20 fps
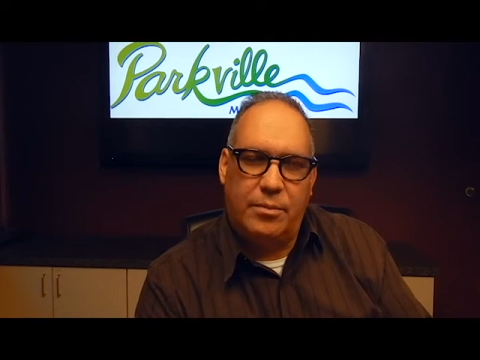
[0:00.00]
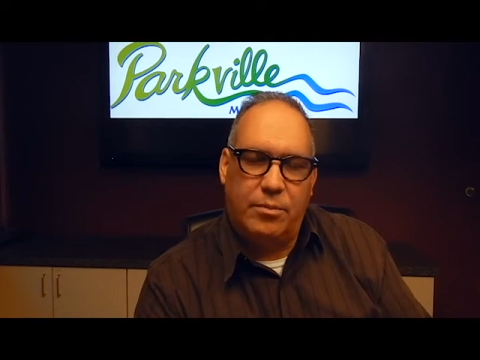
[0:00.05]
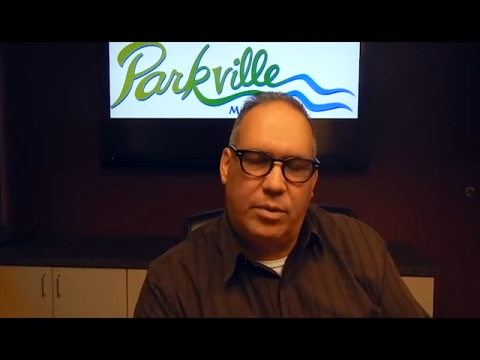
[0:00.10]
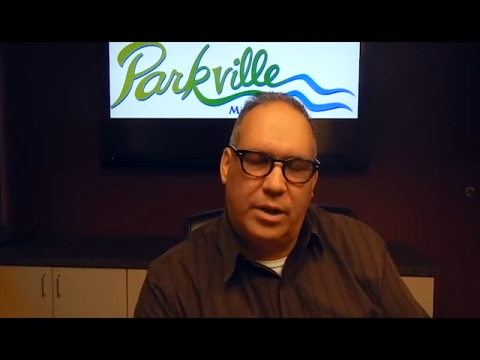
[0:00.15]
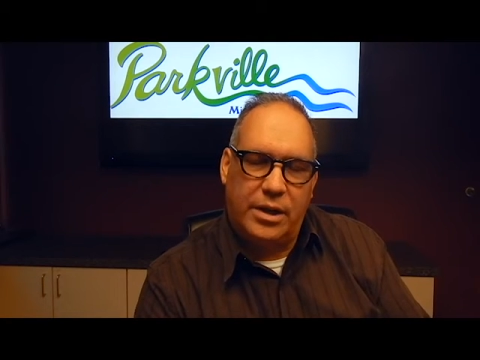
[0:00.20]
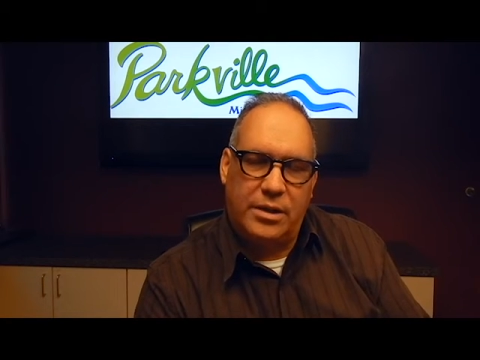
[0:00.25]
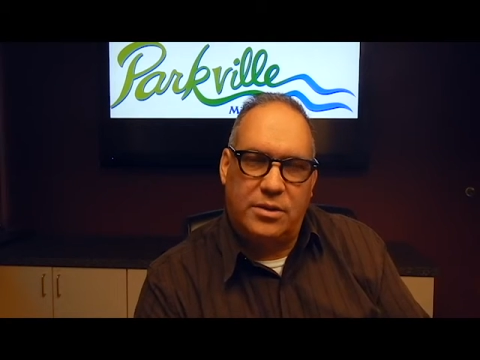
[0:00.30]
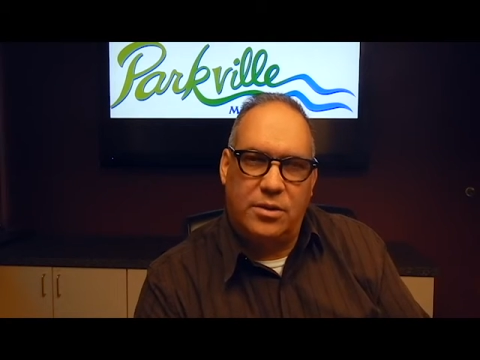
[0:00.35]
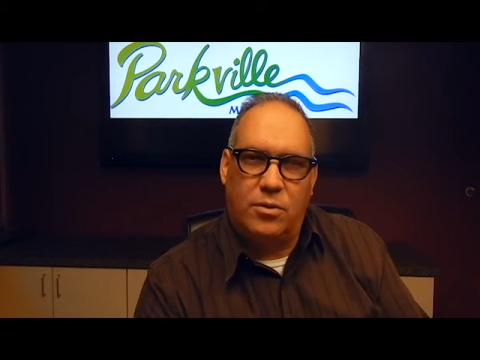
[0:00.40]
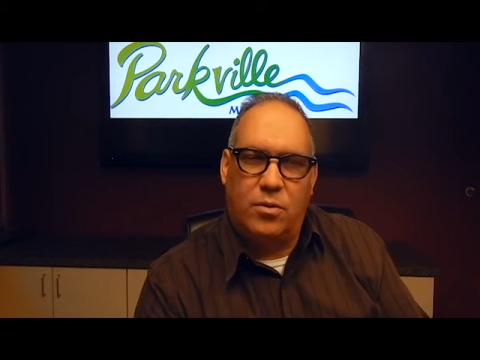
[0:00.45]

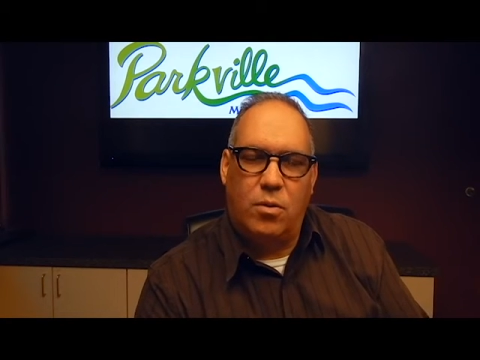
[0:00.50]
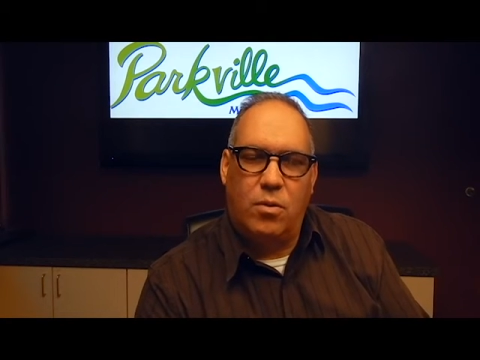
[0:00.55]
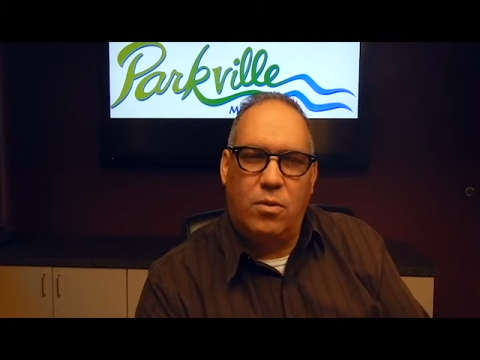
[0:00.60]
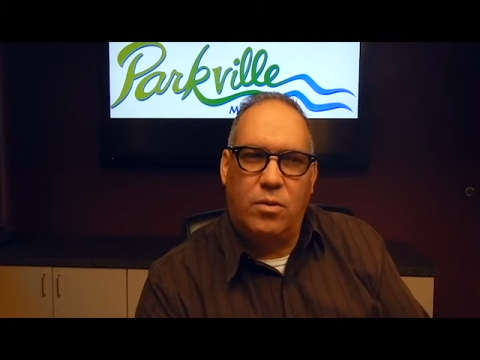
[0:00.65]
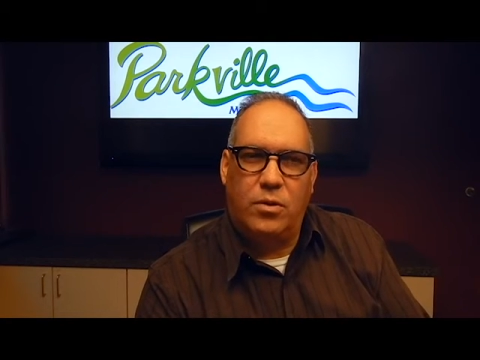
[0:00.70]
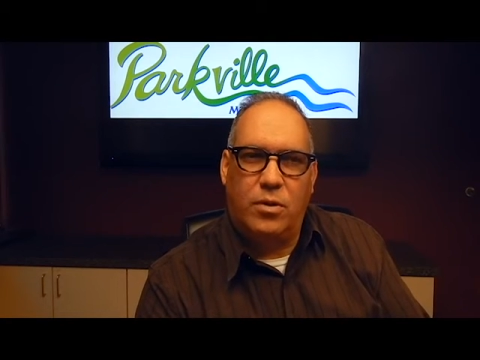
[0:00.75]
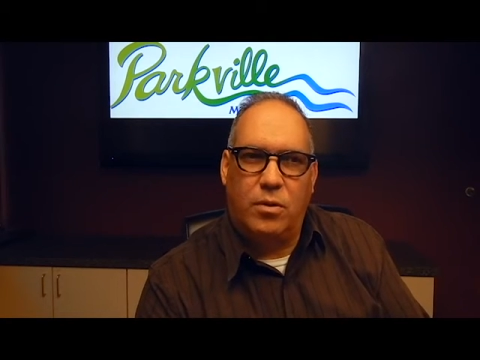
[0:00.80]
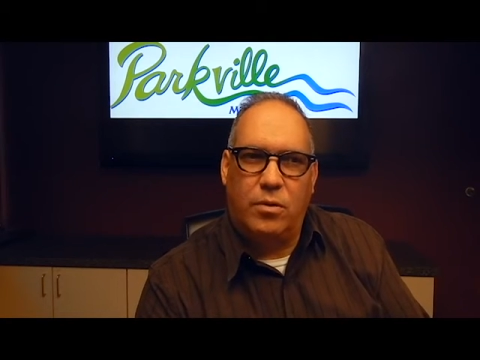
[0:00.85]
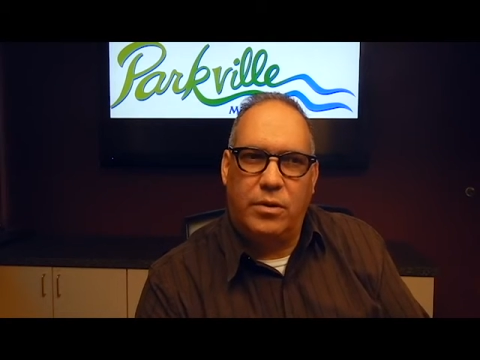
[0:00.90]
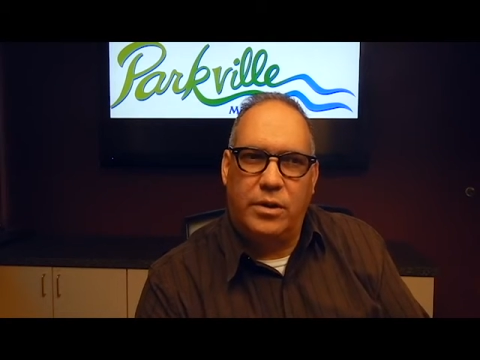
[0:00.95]
break the
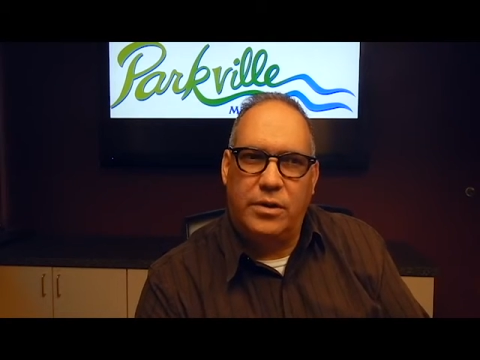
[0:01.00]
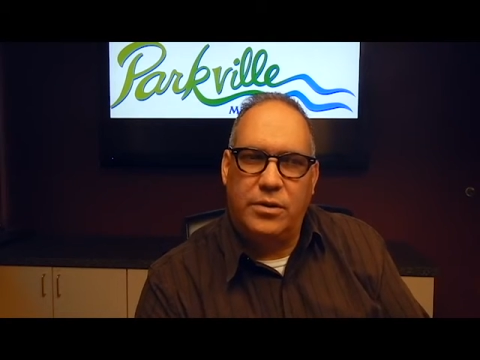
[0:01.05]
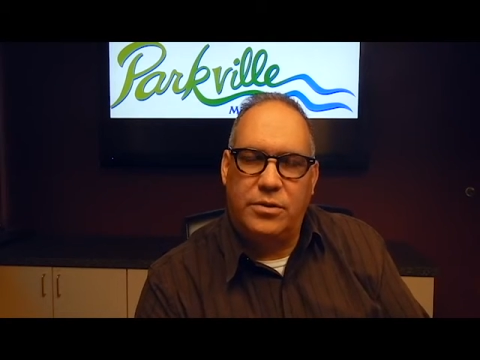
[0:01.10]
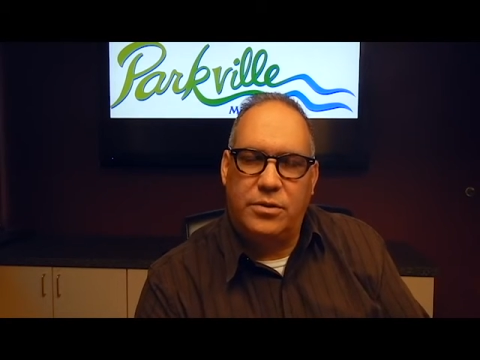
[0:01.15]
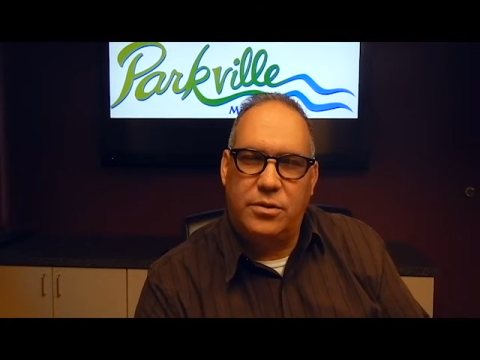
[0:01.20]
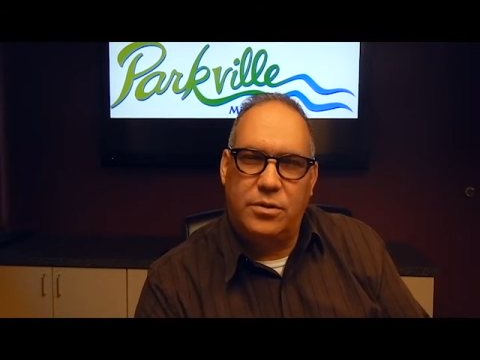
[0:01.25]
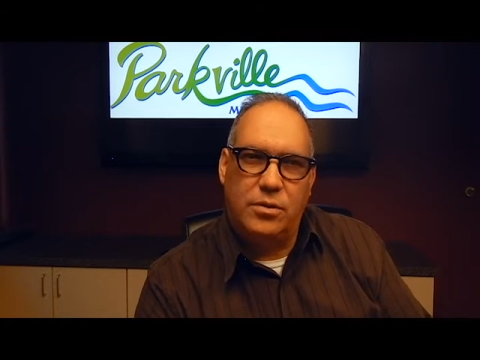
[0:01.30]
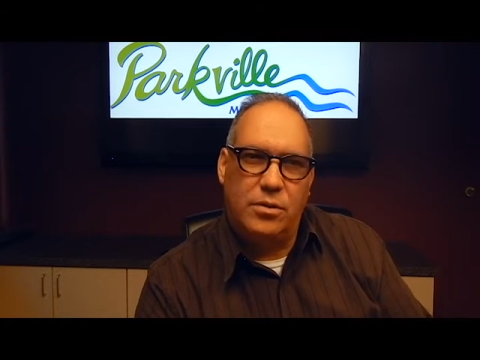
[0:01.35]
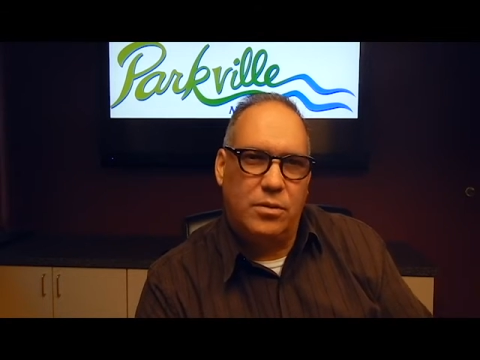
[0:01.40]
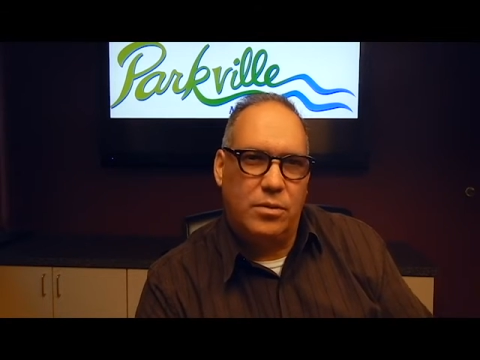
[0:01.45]
corridor
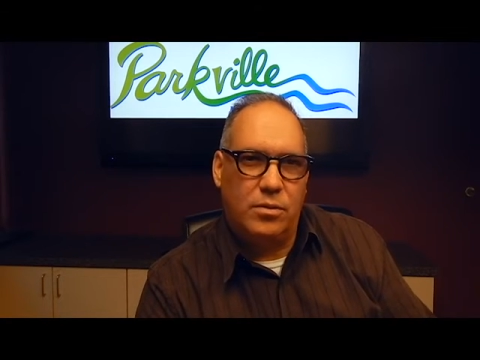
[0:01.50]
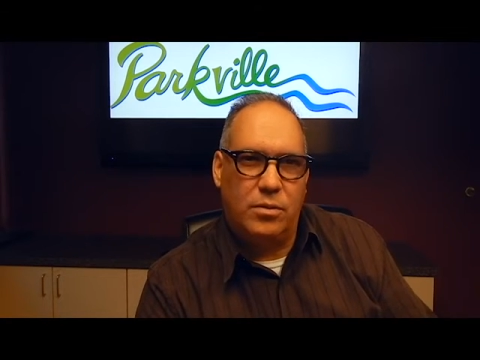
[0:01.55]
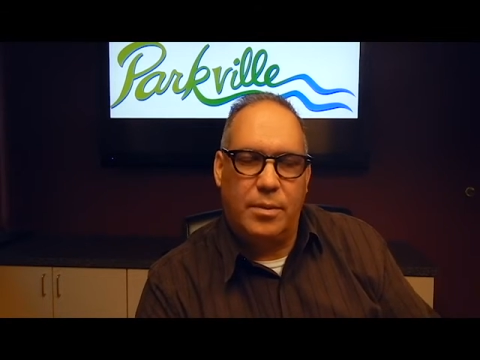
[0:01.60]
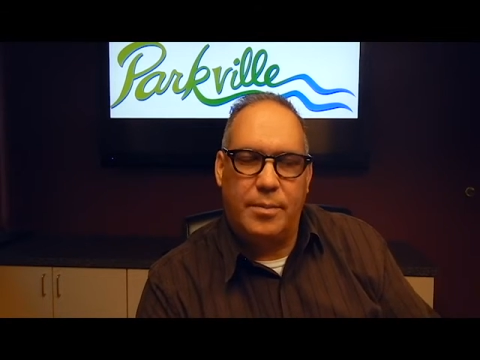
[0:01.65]
into